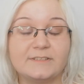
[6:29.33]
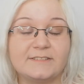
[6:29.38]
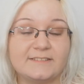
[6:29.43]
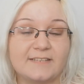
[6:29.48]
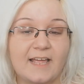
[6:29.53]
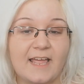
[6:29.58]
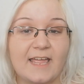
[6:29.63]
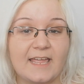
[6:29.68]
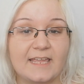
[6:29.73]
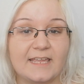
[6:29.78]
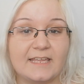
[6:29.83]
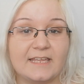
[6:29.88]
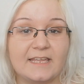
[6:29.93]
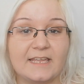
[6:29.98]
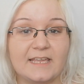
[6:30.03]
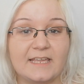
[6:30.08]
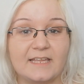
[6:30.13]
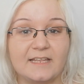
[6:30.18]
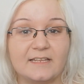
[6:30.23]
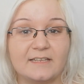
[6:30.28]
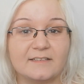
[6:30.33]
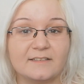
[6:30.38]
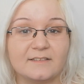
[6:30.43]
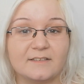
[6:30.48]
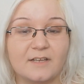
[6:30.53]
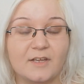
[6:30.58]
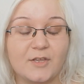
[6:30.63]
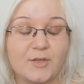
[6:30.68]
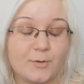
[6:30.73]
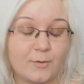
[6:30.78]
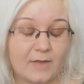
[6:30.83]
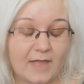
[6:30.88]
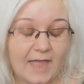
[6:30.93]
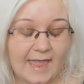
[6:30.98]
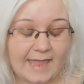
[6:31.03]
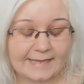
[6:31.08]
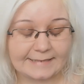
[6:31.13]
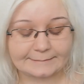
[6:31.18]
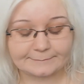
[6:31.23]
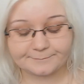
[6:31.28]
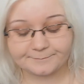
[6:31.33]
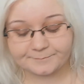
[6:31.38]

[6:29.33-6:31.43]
stay in UK.